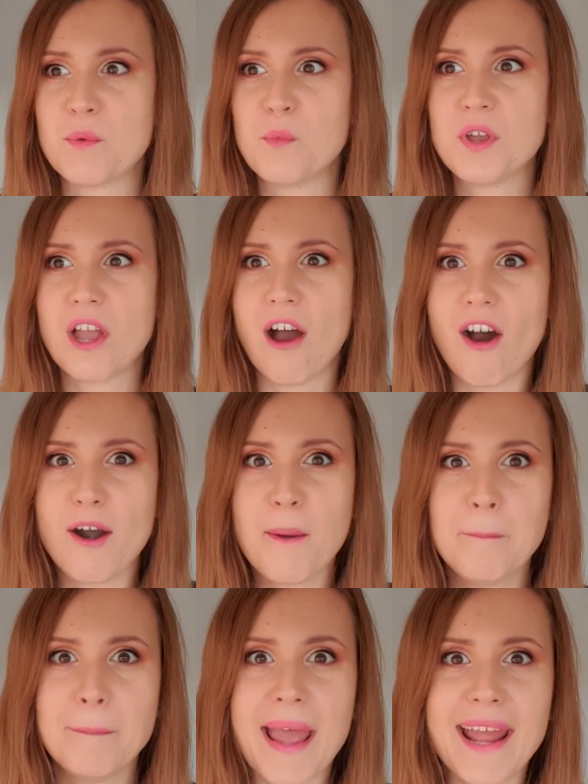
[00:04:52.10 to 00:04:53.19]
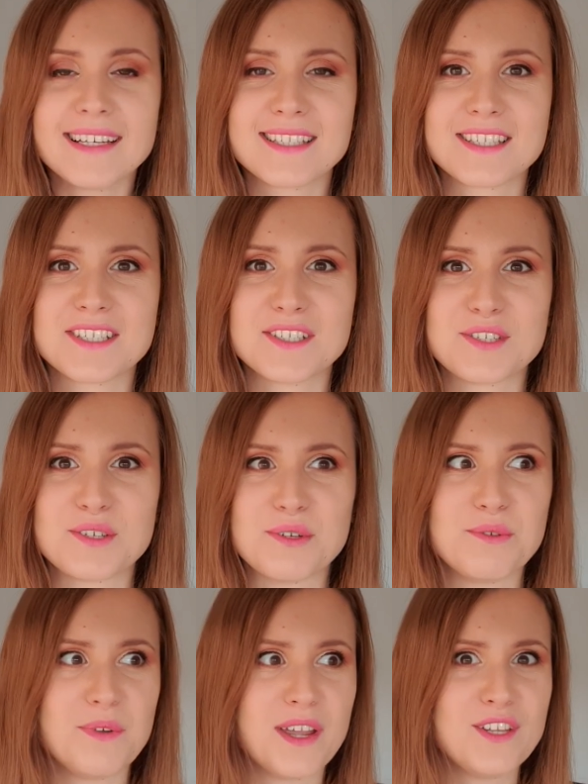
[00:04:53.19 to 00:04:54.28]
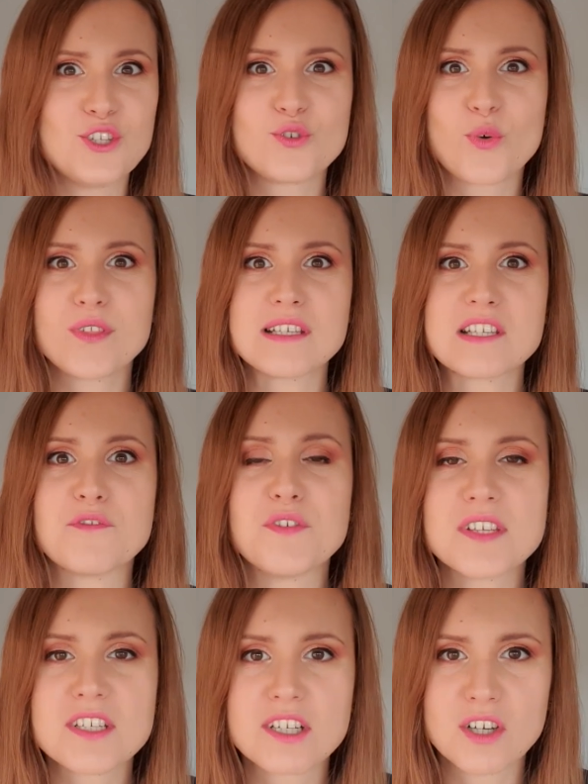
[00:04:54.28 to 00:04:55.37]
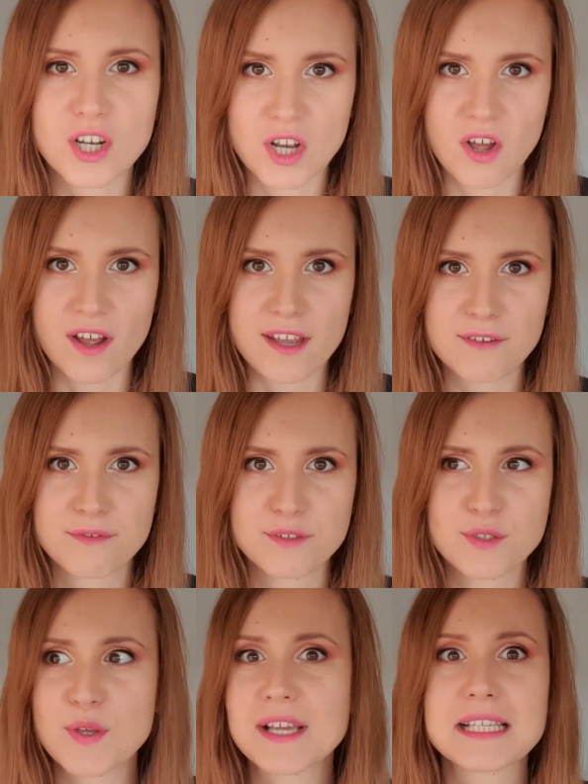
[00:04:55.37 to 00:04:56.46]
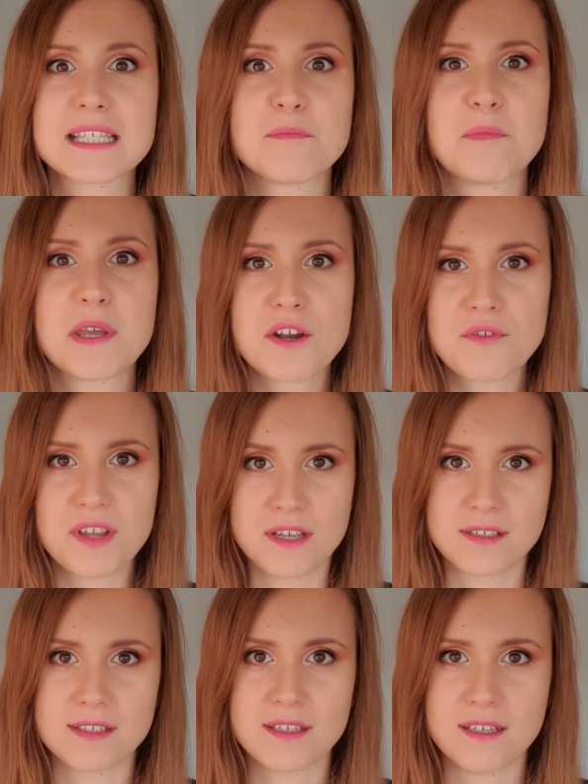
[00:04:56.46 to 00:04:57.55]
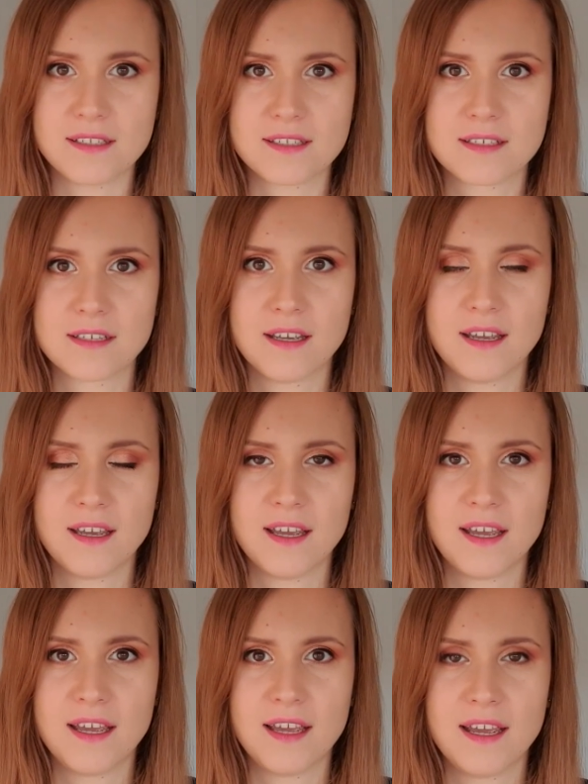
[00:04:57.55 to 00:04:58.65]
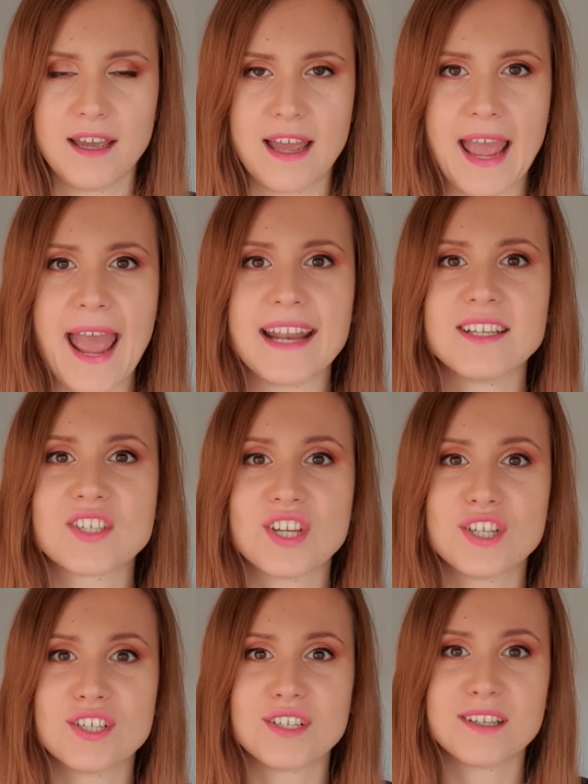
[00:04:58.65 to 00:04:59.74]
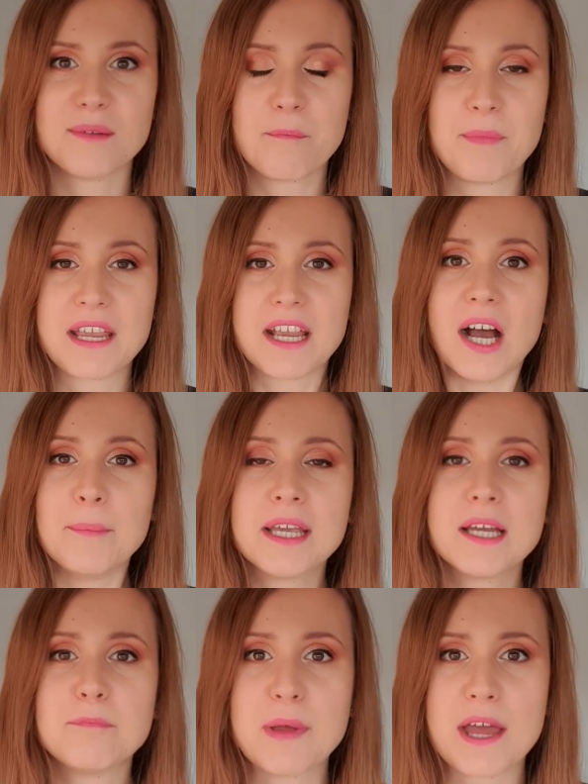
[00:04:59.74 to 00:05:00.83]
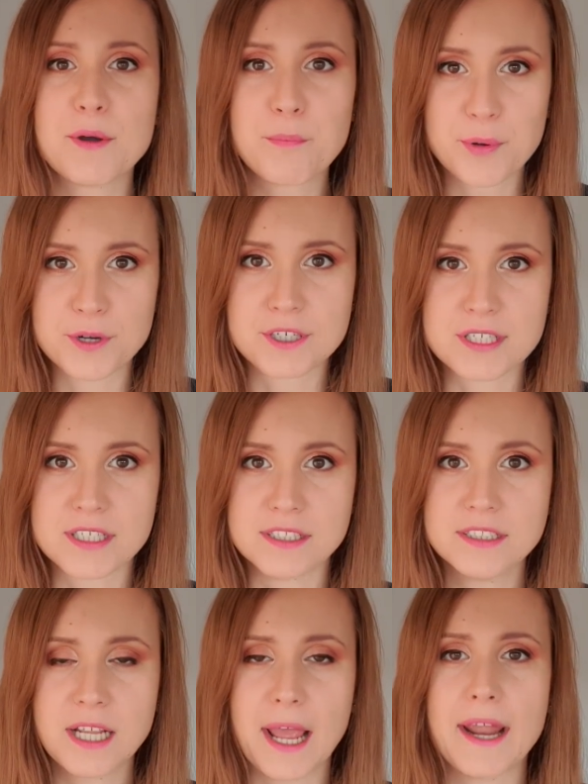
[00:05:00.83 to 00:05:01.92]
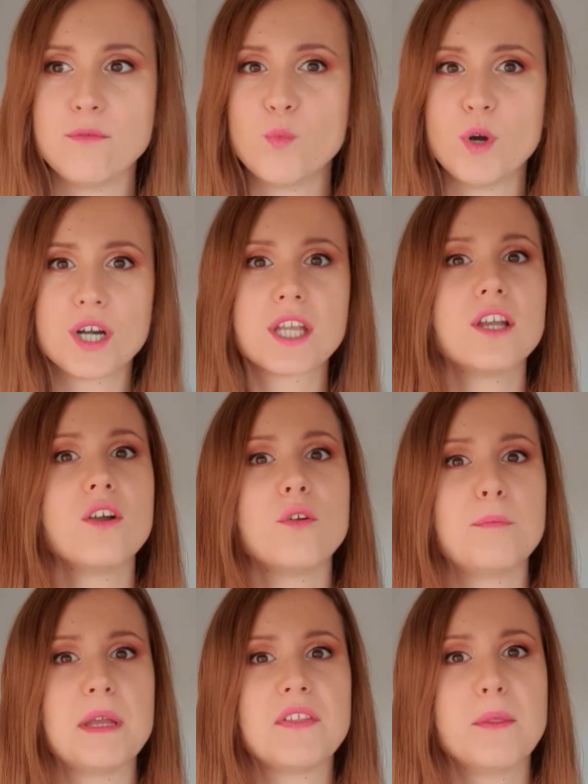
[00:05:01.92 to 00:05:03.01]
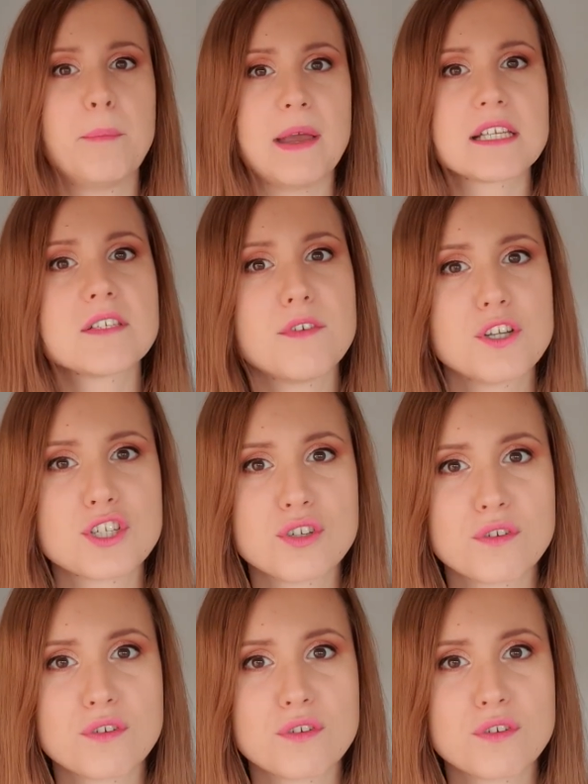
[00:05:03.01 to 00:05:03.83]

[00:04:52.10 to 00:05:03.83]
We are meant to enjoy this physical life, to experience it. And becoming a better person and working on being the best version